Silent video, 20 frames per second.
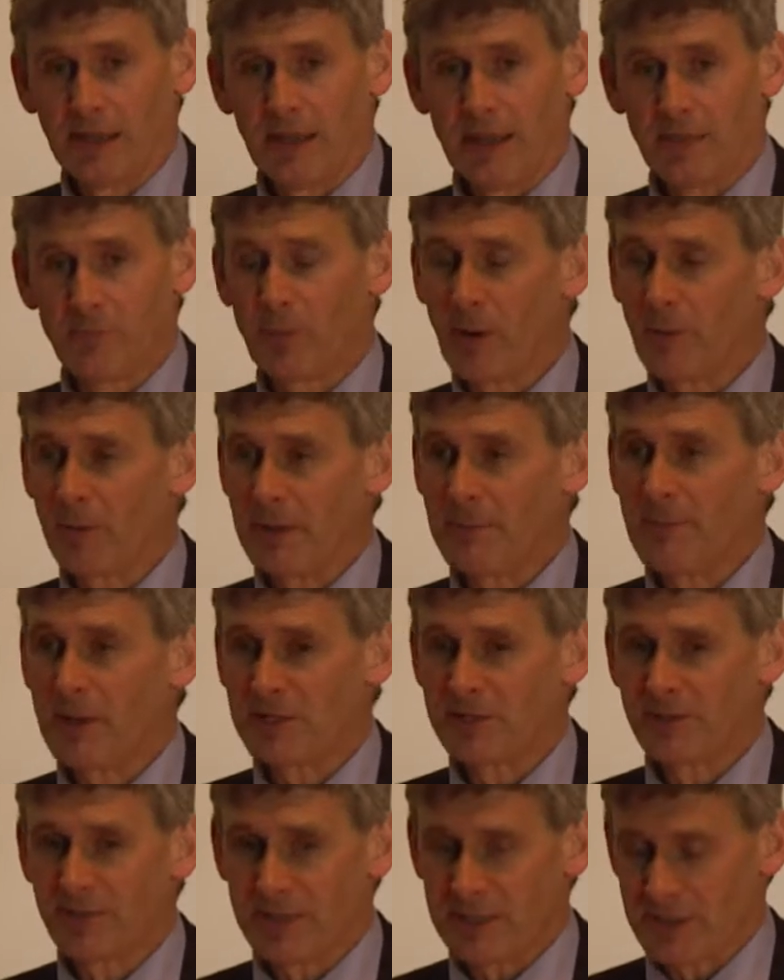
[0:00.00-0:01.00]
and probably
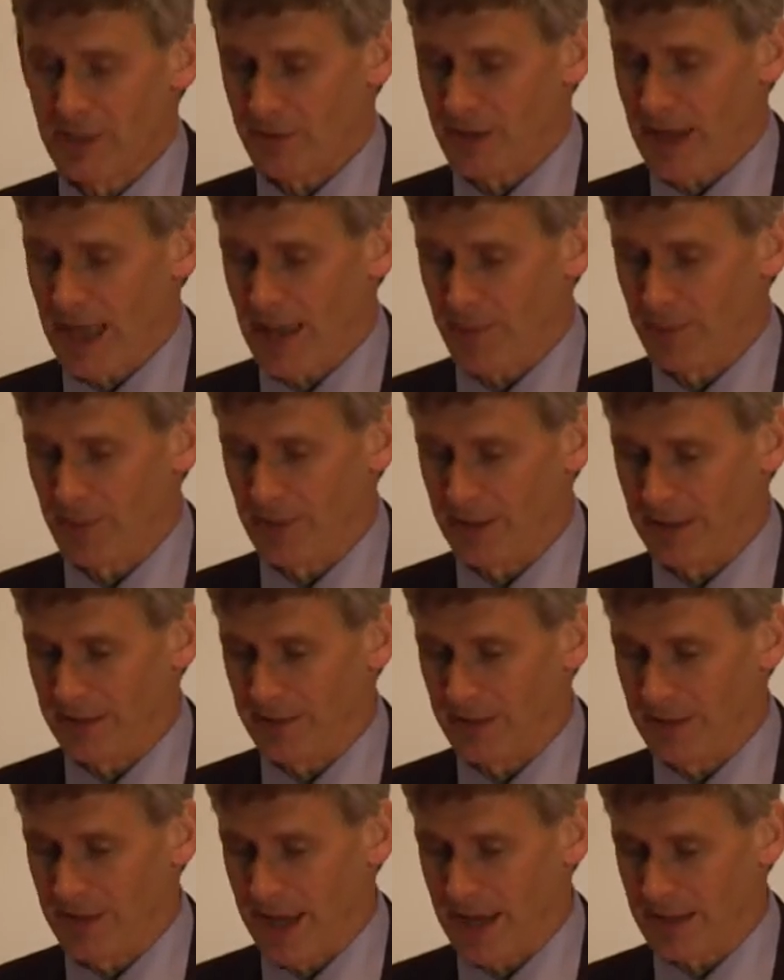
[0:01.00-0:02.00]
most of it's got to happen
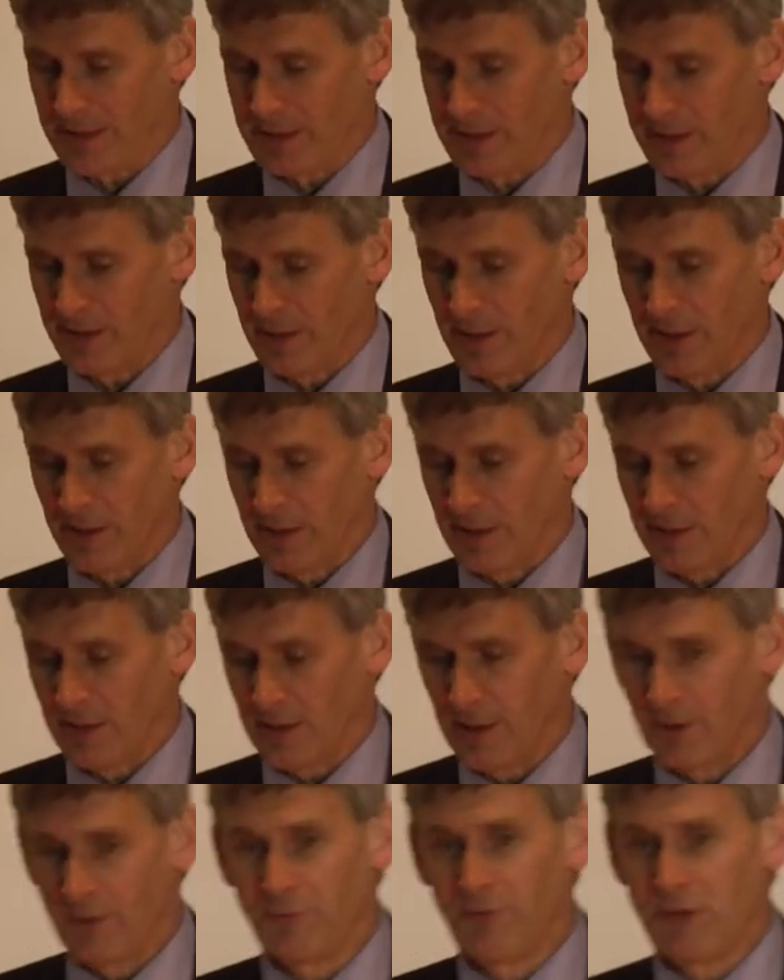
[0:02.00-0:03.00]
in the next
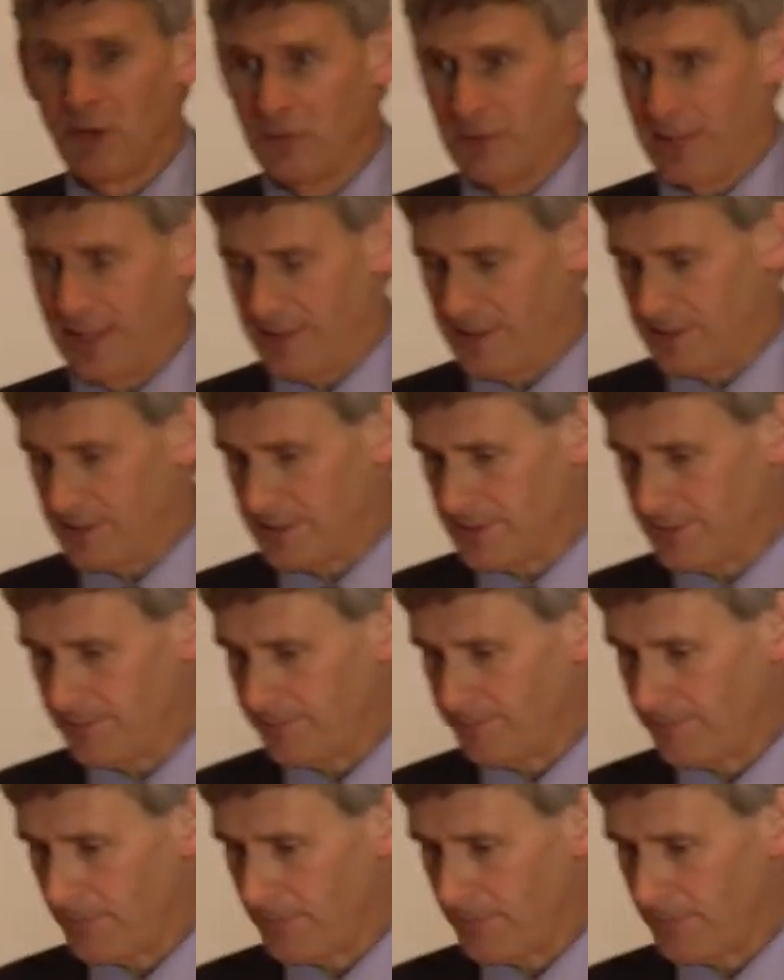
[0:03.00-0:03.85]
few years.